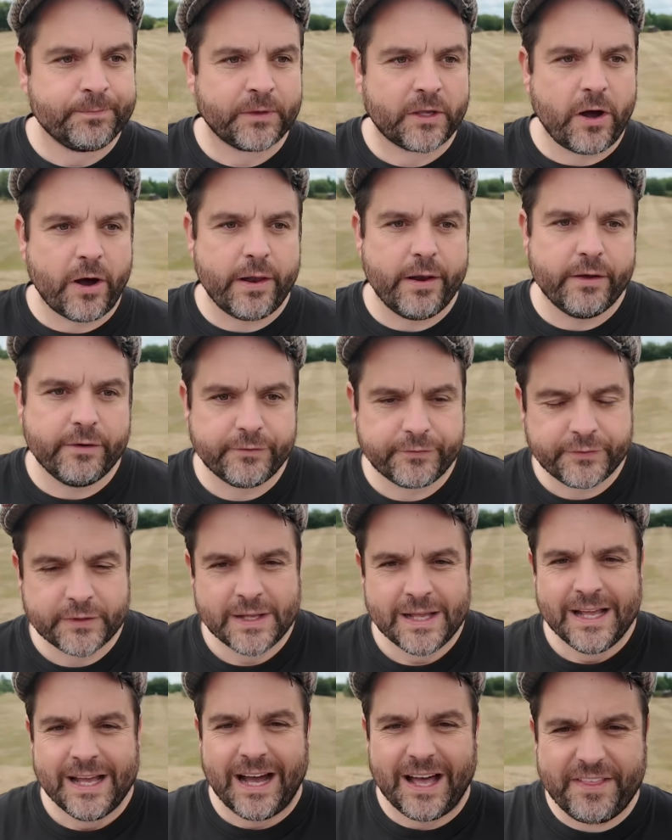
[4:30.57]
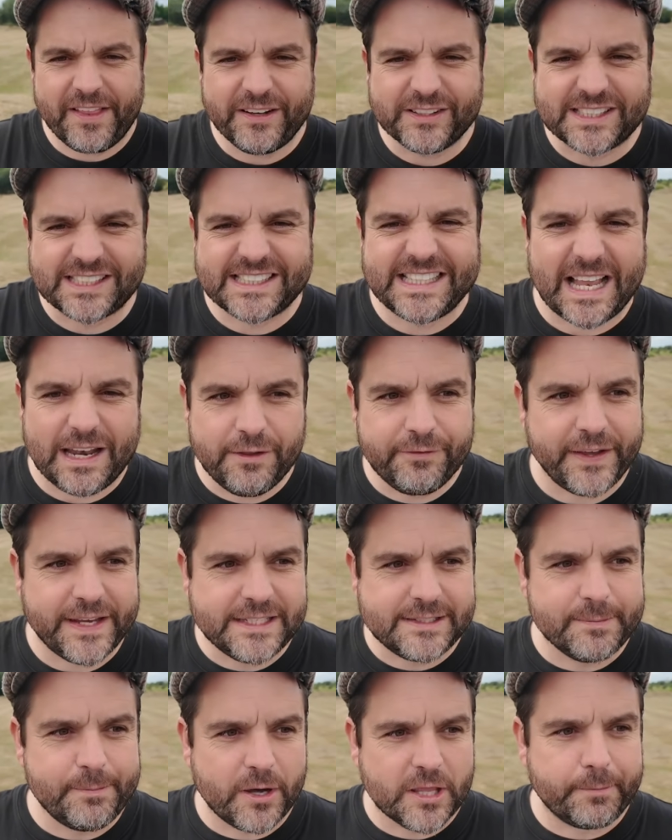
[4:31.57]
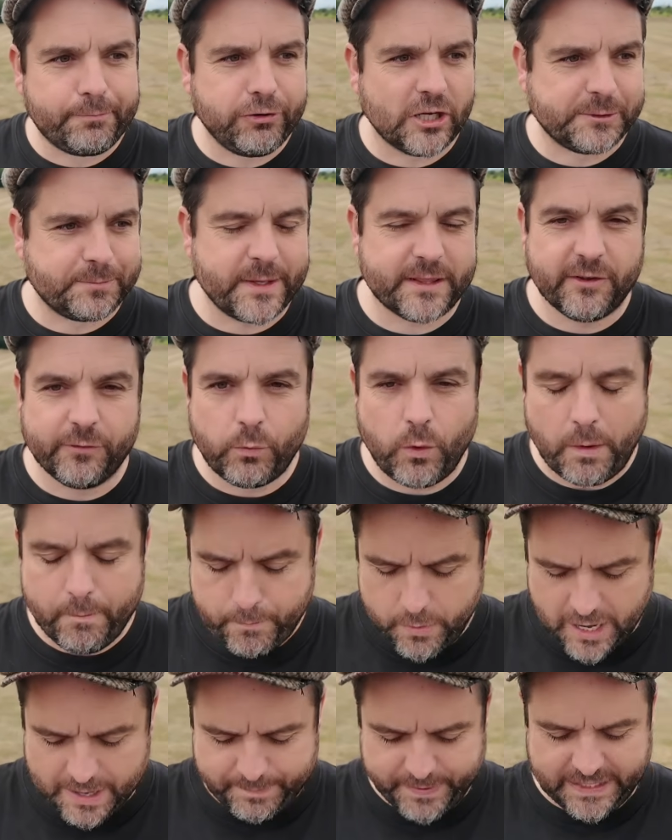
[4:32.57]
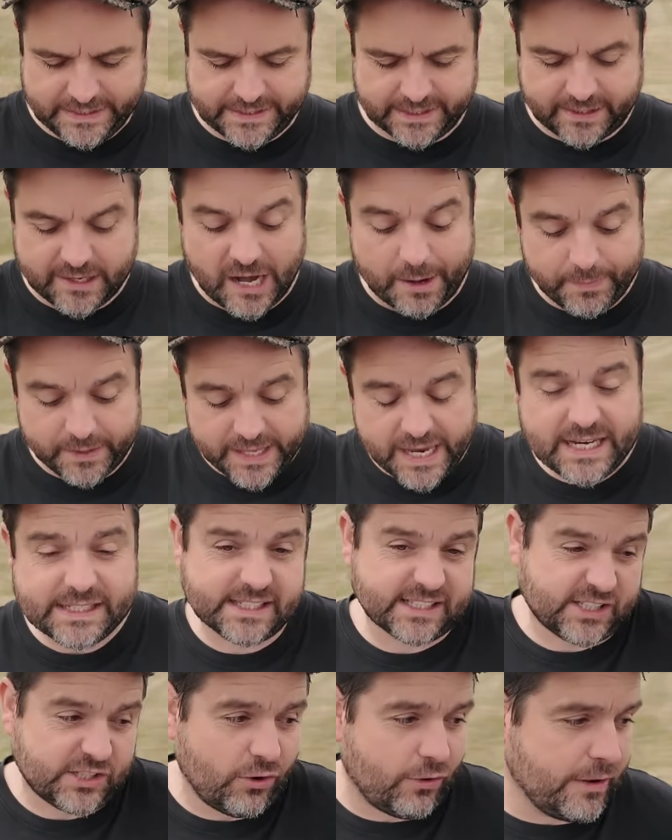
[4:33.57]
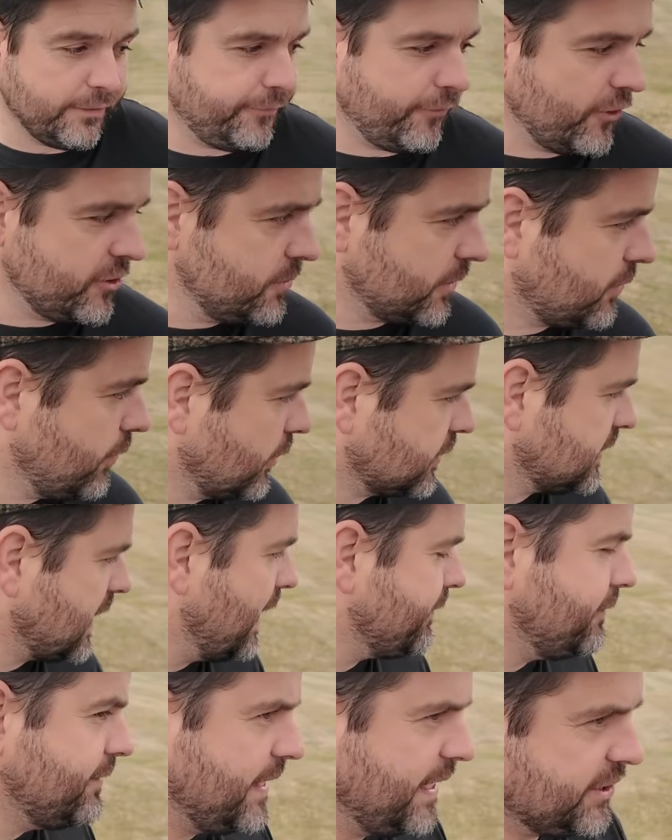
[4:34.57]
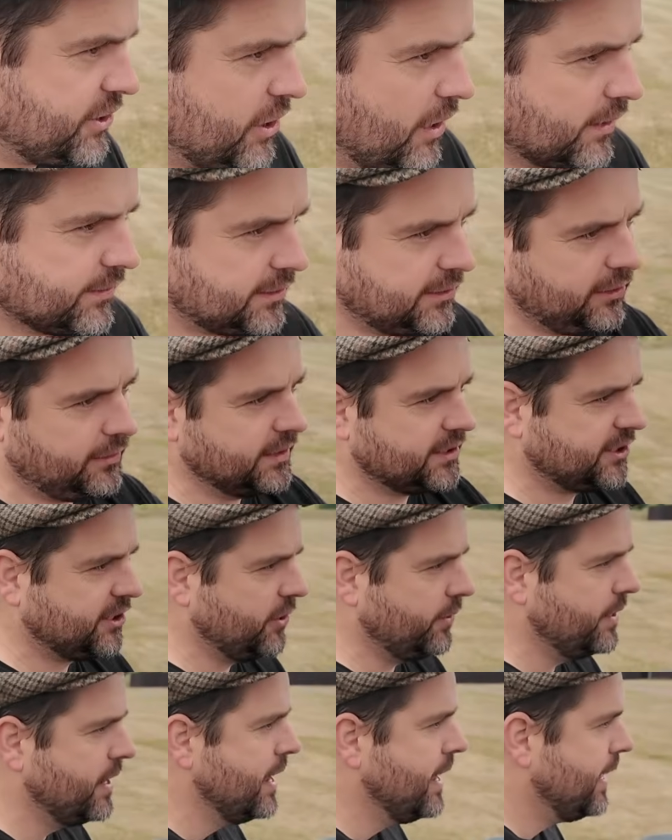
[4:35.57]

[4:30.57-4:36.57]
kind of, salivating by the prospect of what might be to come. And here's the story for you, of course. I haven't had a chance to do this to you